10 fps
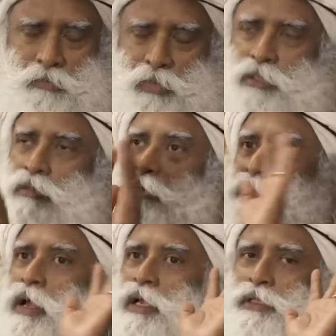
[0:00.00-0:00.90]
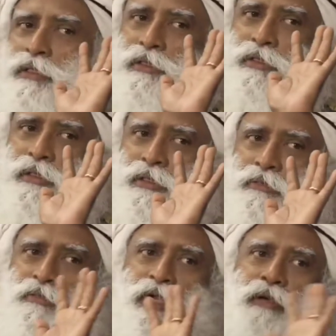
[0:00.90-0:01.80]
but your mind
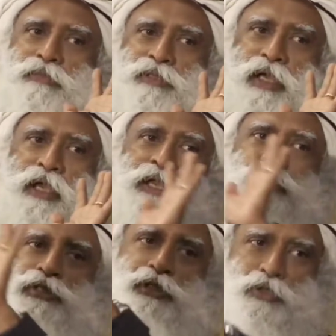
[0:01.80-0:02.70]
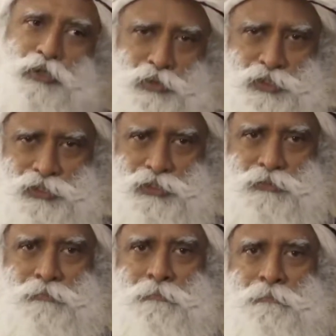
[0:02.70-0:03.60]
becomes against the universe.